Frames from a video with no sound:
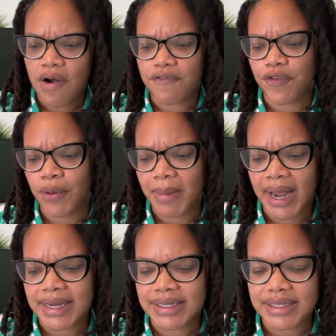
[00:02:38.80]
For
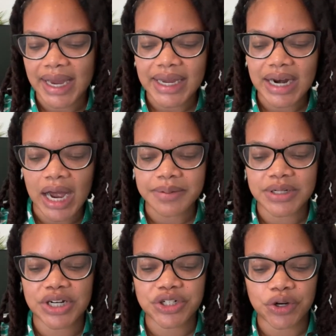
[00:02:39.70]
my second
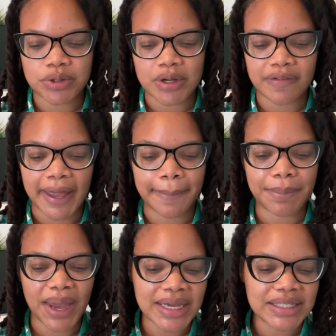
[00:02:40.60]
option in terms of like
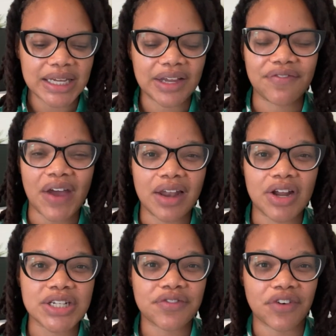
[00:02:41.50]
basic fat
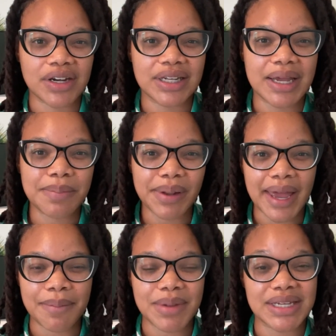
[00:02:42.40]
loss friendly
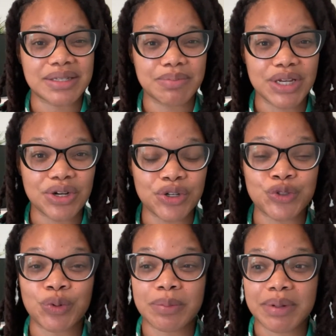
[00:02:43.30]
plant-based
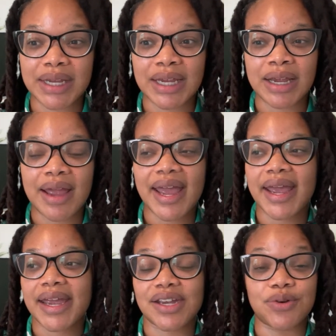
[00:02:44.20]
meals would be
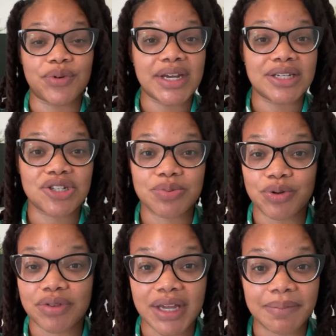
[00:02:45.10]
a green
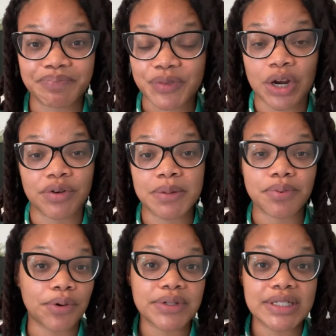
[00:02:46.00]
smoothie, a green
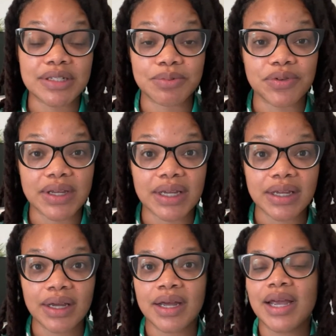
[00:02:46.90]
protein smoothie.
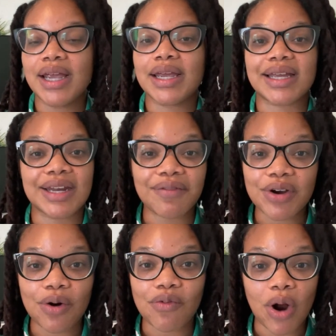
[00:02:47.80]
You can never
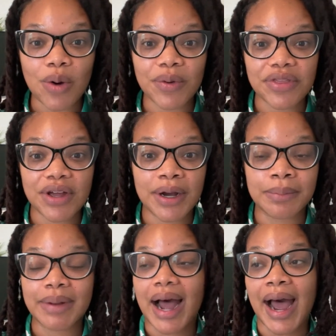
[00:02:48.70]
go wrong with
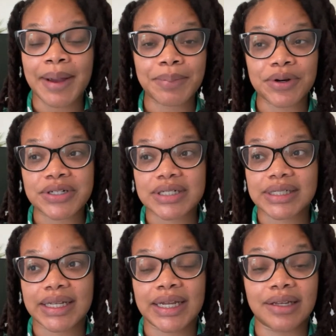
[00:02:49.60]
them. I
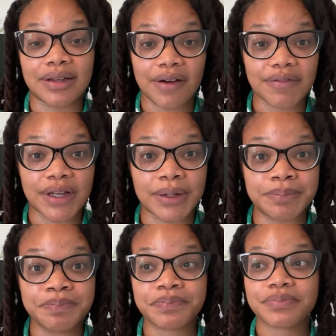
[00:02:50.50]
personally love them.